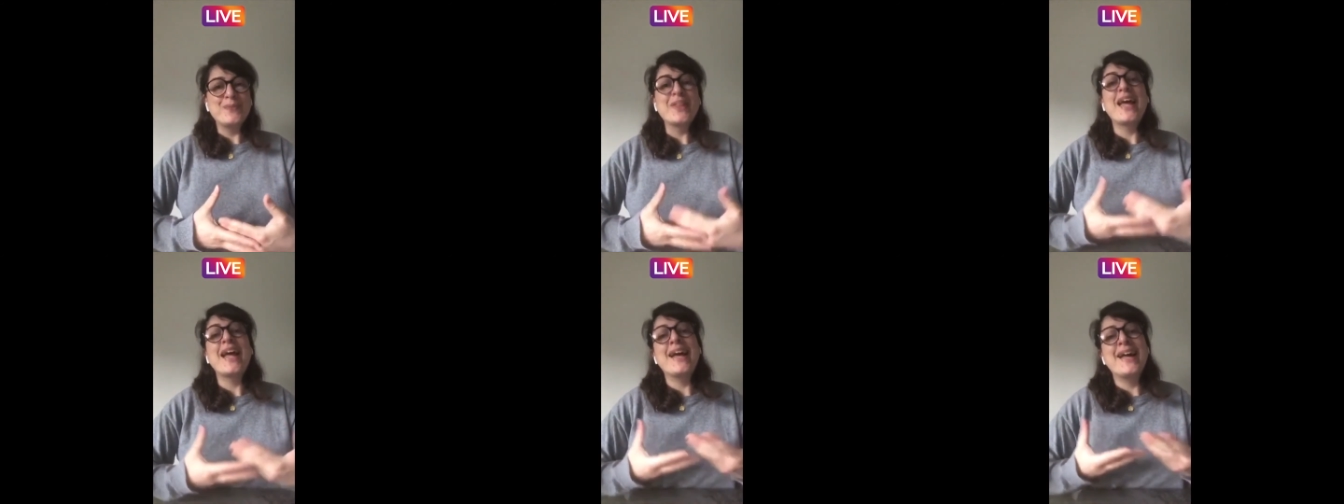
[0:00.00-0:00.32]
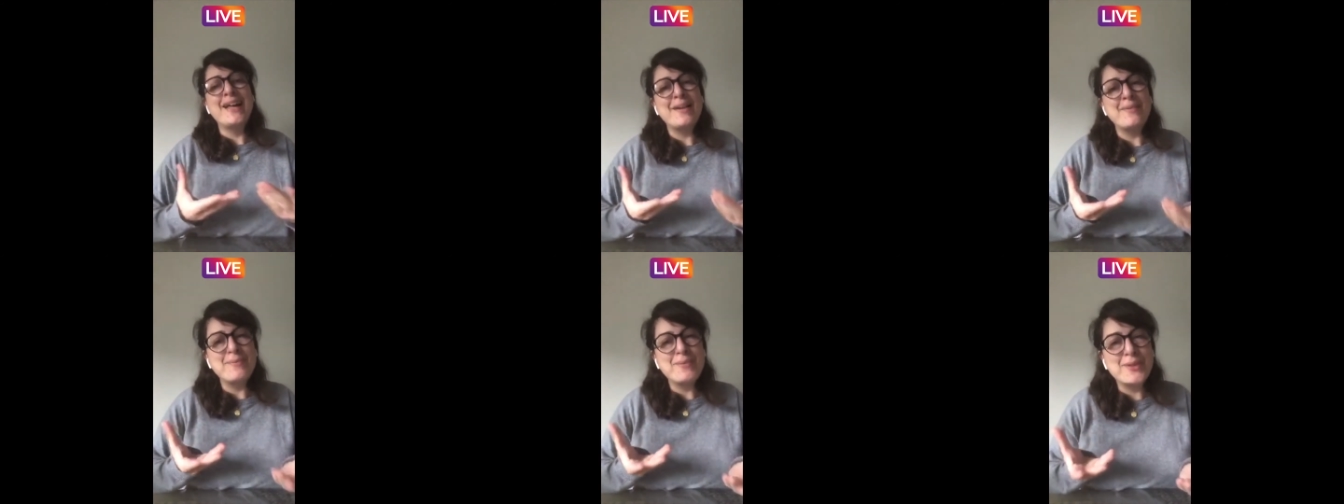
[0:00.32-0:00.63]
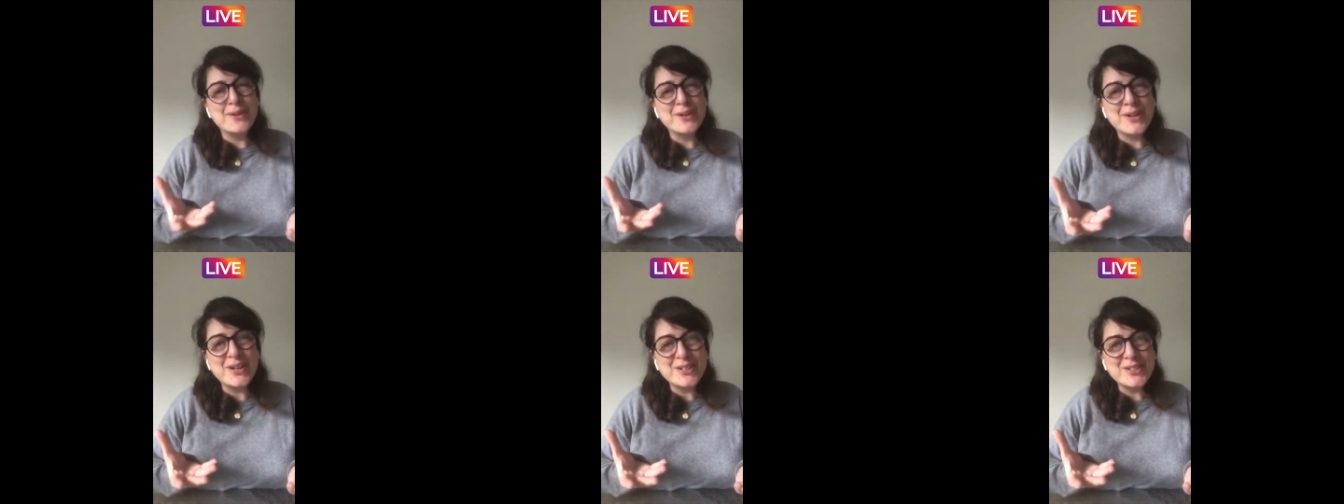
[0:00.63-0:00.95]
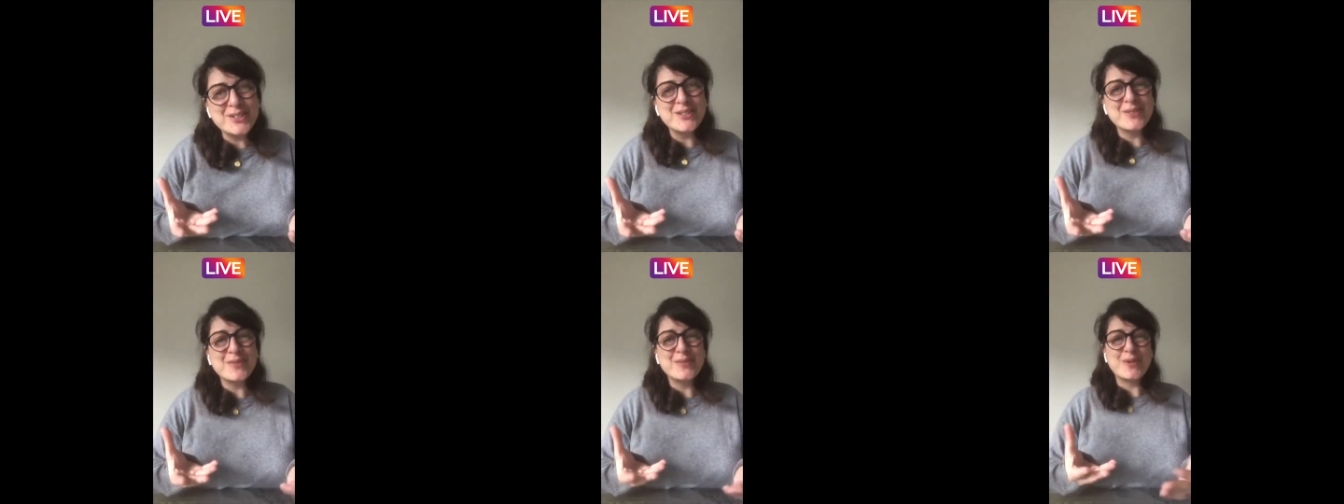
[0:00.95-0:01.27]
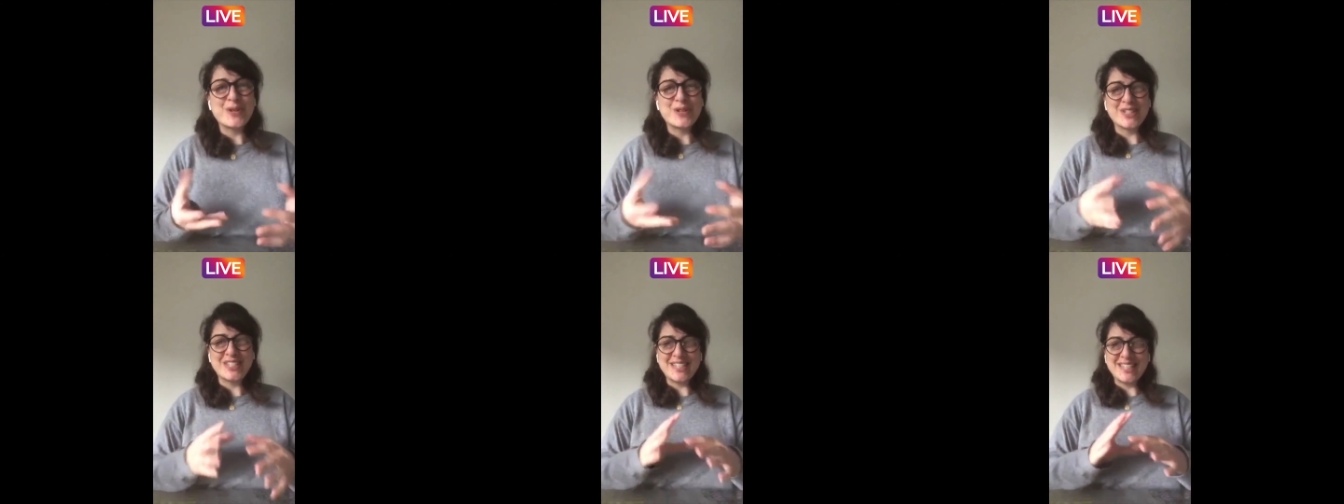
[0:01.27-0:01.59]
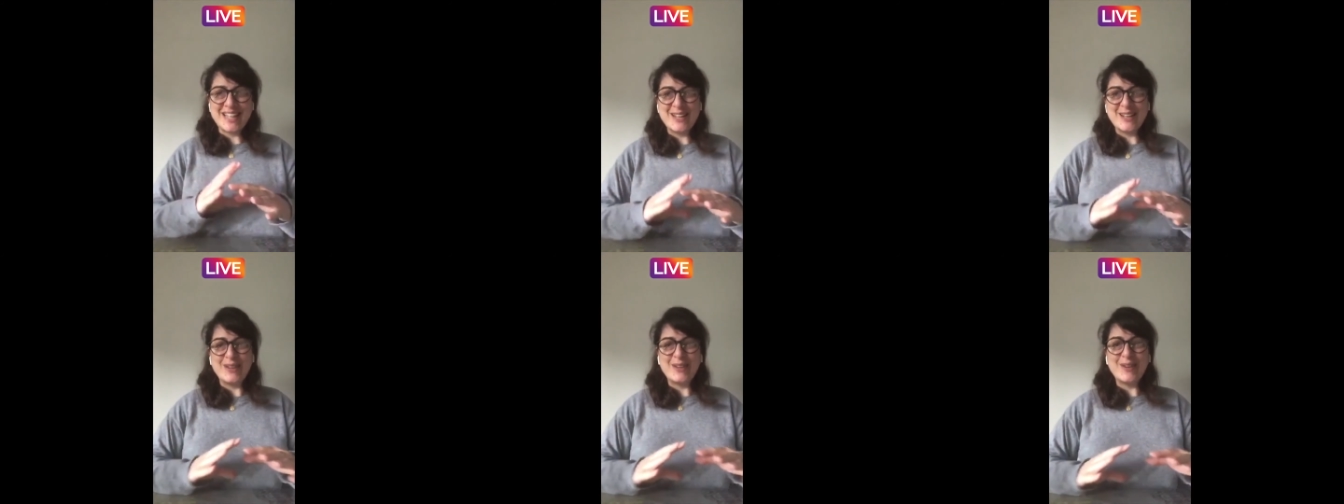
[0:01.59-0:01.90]
help the customer
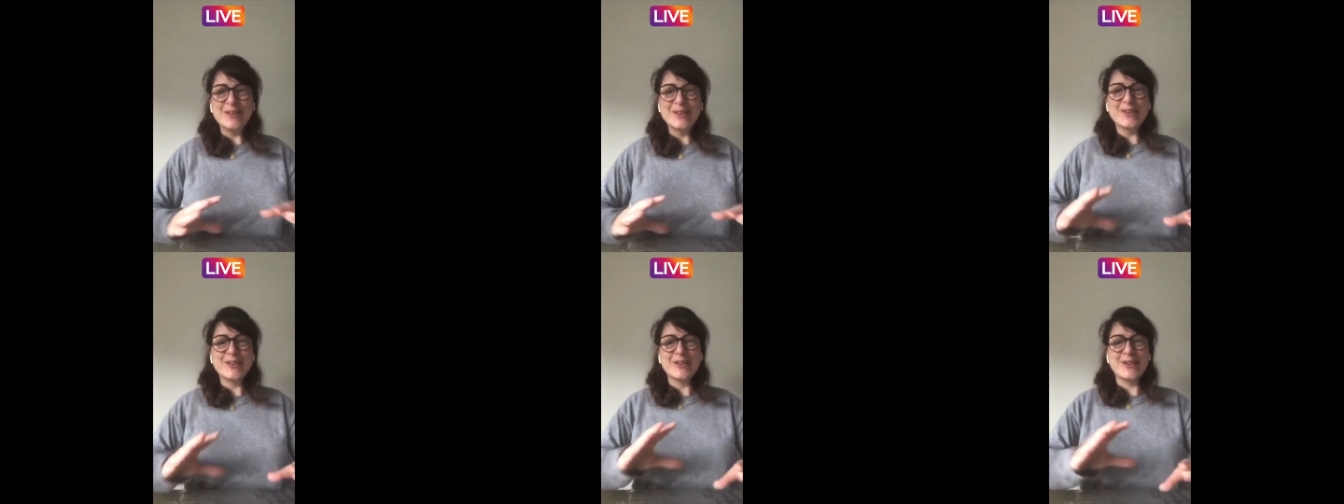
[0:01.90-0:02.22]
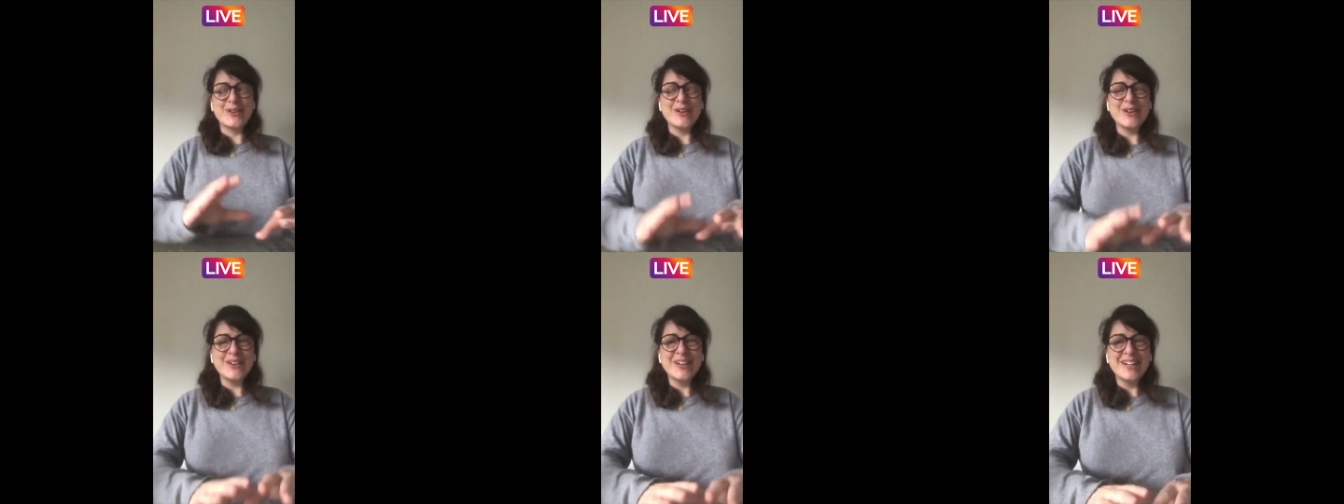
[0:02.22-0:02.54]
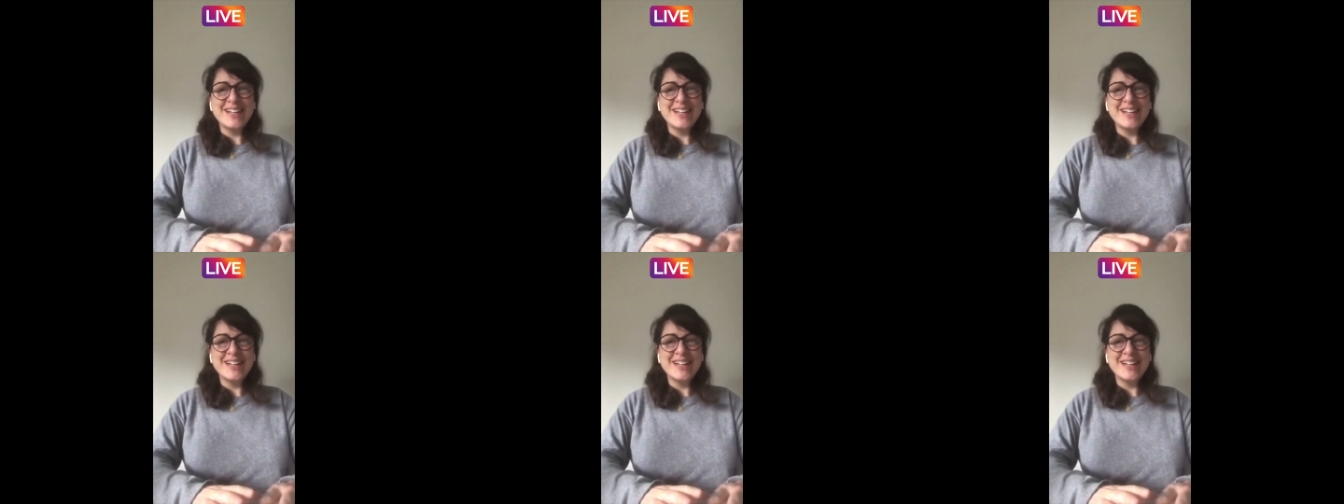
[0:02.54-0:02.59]
stay longer